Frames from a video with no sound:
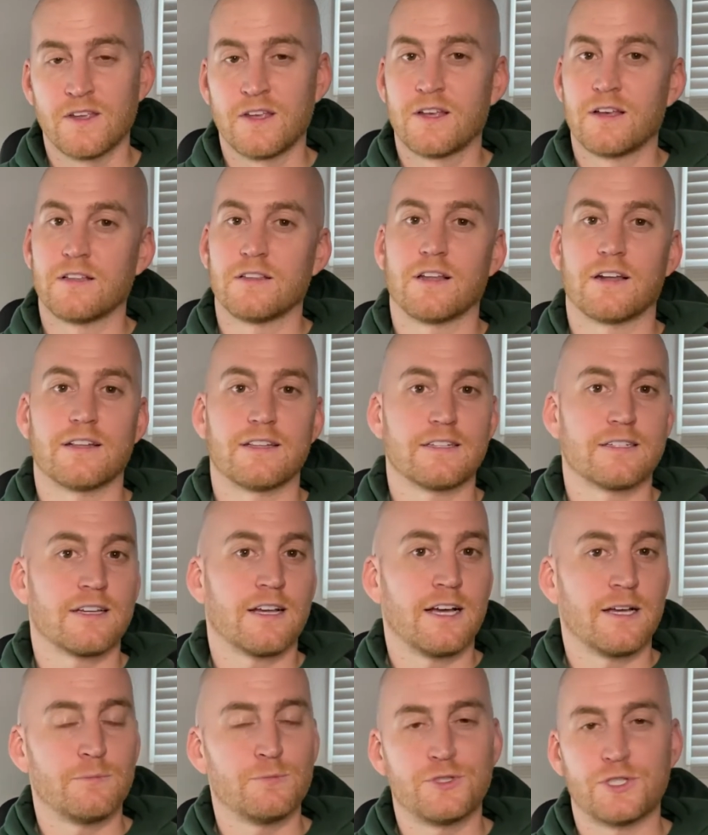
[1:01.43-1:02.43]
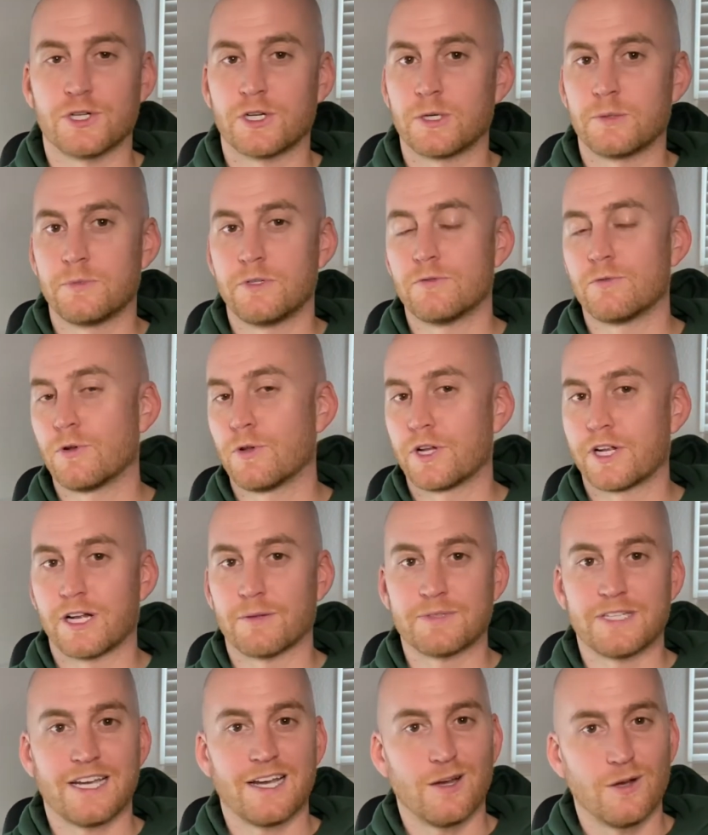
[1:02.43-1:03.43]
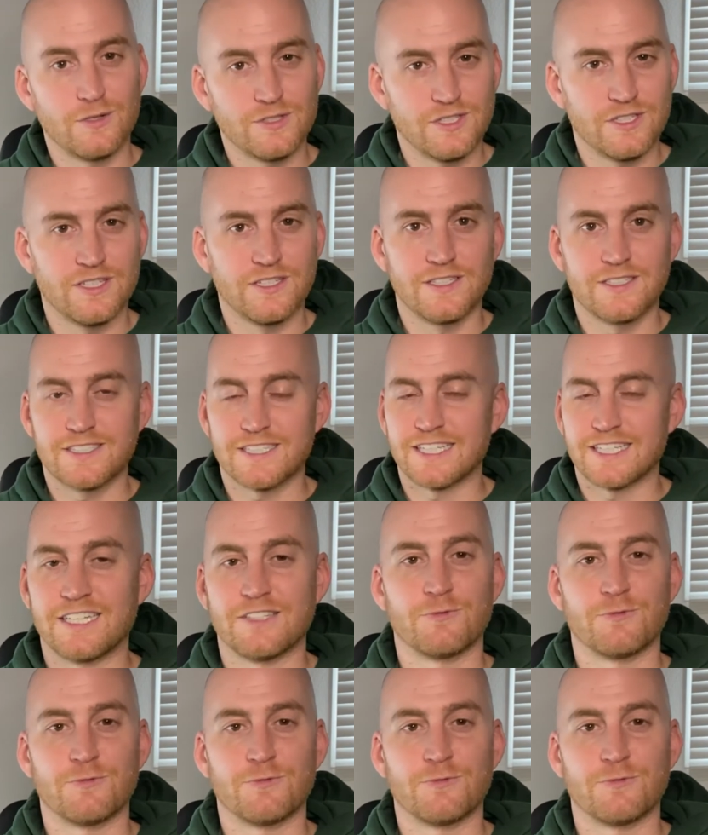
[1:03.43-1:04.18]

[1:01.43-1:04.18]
A lot of the times you're going to be rolling up to houses.